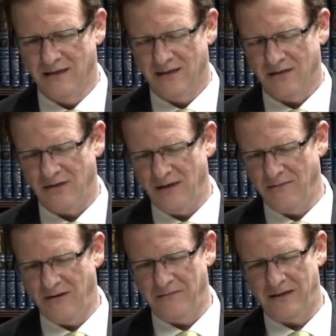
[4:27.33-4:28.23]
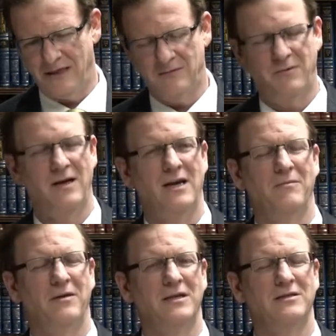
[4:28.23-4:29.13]
So the Imam
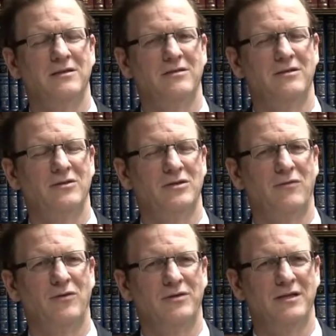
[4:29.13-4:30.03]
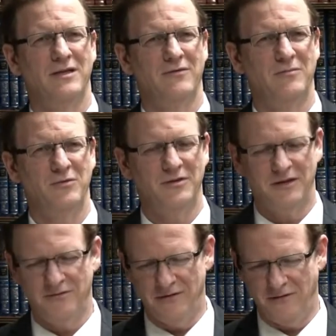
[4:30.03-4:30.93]
explained based on Tosfot in Yevamot
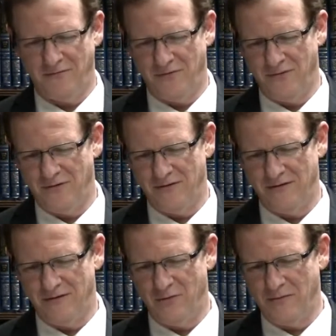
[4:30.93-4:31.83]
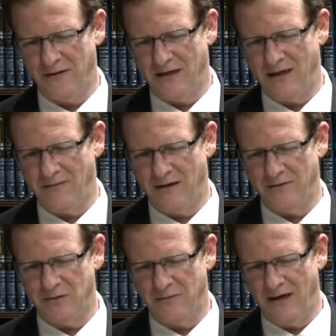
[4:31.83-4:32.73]
104, Dibur Matchil Amar Rabbi
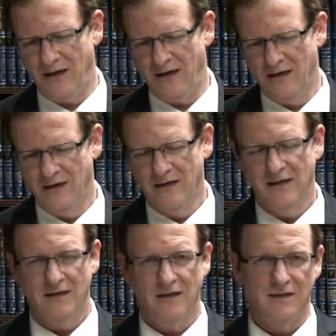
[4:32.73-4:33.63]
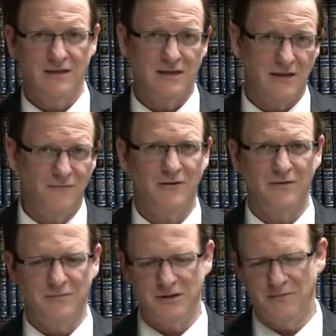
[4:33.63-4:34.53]
Ishmael, that it's a different
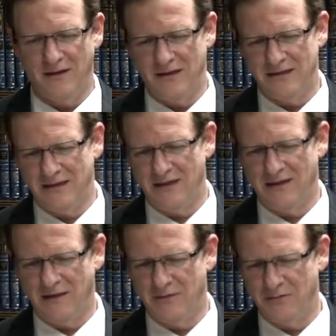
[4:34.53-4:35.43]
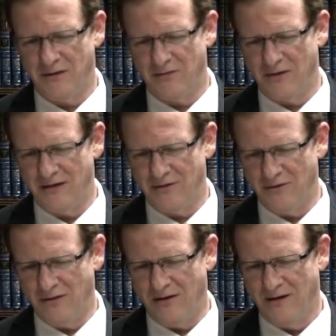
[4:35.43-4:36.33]
Rabbi Ishmael. It's not the Rabbi Ishmael Kohen
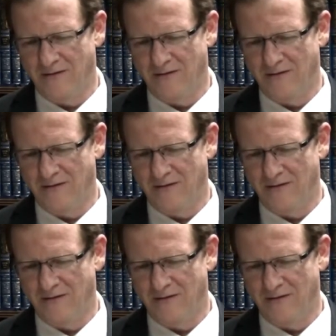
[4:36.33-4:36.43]
Gadol.